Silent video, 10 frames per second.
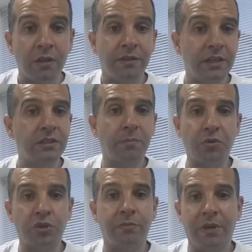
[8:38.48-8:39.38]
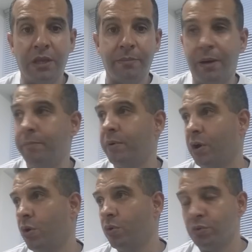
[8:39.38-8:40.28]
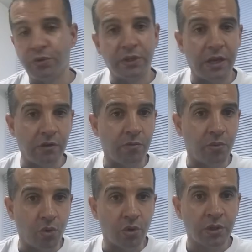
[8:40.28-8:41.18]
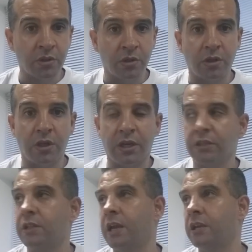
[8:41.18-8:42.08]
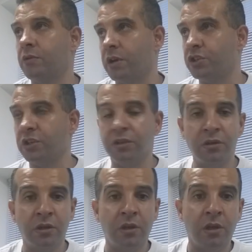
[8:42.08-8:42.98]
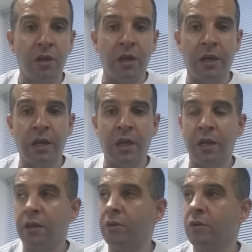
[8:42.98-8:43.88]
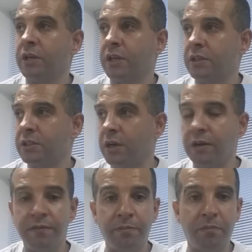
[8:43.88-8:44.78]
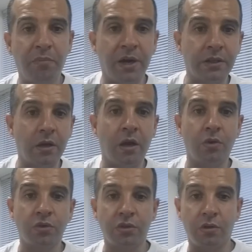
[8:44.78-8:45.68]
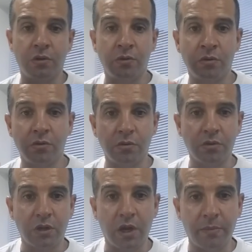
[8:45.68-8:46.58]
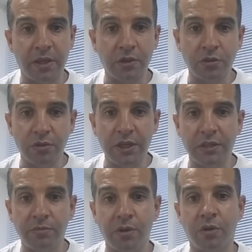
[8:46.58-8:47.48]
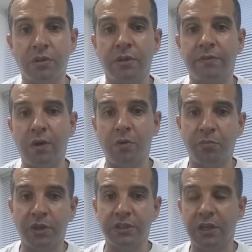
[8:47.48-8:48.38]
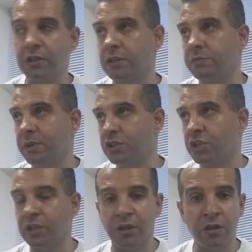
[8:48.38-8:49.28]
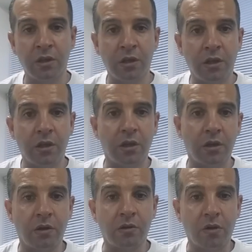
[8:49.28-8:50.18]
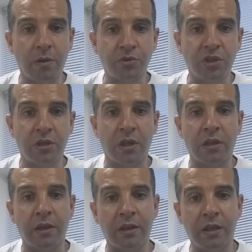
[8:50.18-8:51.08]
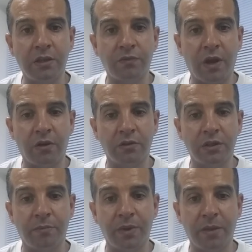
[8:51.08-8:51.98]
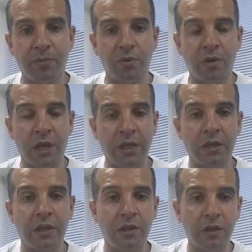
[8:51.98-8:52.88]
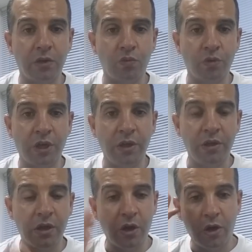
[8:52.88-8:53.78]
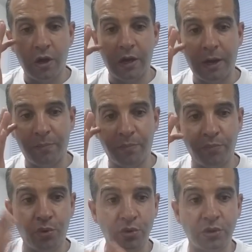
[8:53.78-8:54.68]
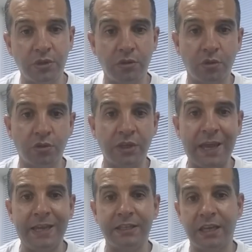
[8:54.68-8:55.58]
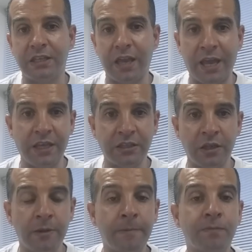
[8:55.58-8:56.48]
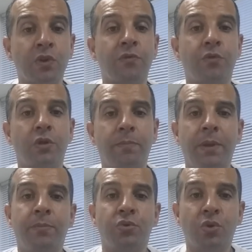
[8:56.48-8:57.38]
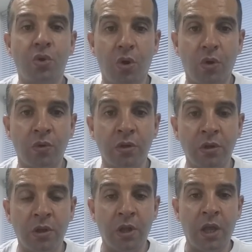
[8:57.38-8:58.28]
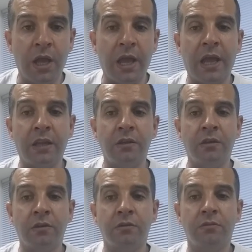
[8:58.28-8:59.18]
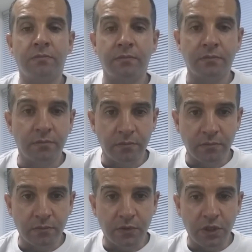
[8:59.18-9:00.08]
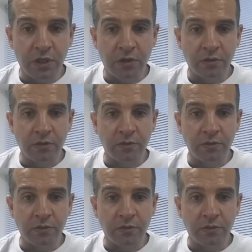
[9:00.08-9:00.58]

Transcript: This supposed to be about Berhal's airport, yes, the integration and all that kind of stuff, but I also coming into this because of our president is mentioning, you know, corruption, and then he's firing some people, and then he up put those 888 for the people to call, and you know,